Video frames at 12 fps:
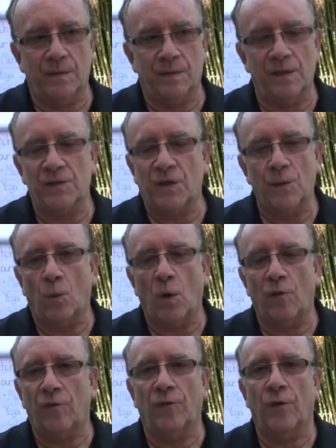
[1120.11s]
this can
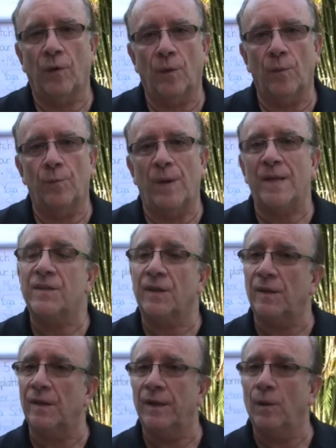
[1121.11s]
work for
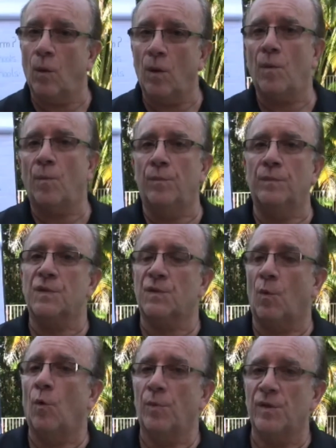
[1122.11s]
basically all
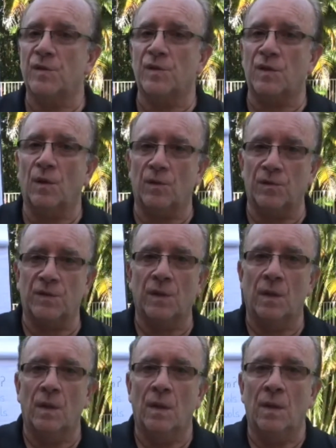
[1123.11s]
small business owners,
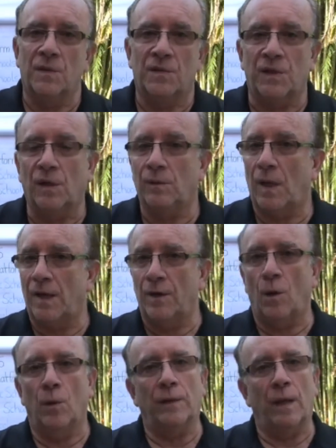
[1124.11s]
still not
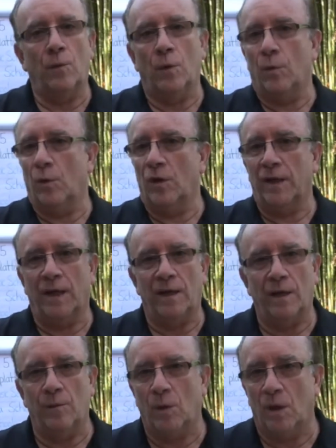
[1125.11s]
knowing that we were going to get
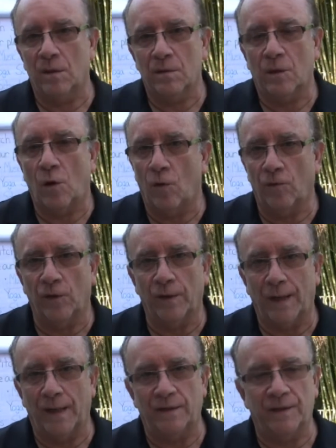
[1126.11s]
hit with
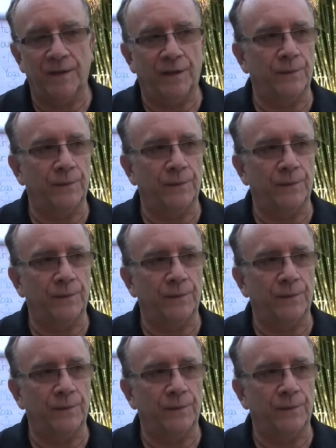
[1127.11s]
COVID-19.